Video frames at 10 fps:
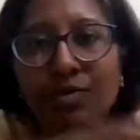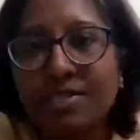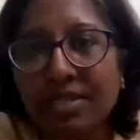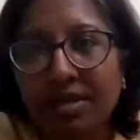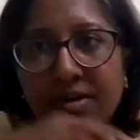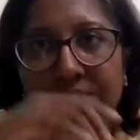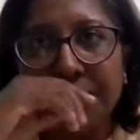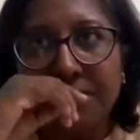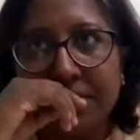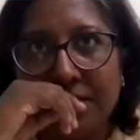
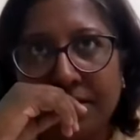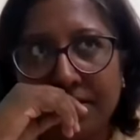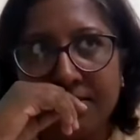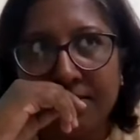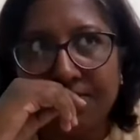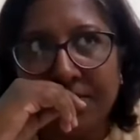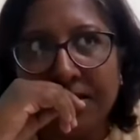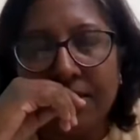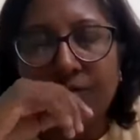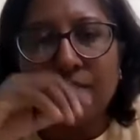was
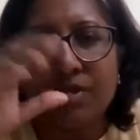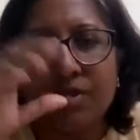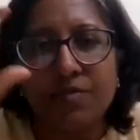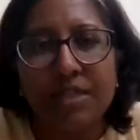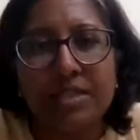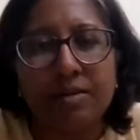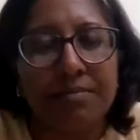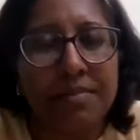he was with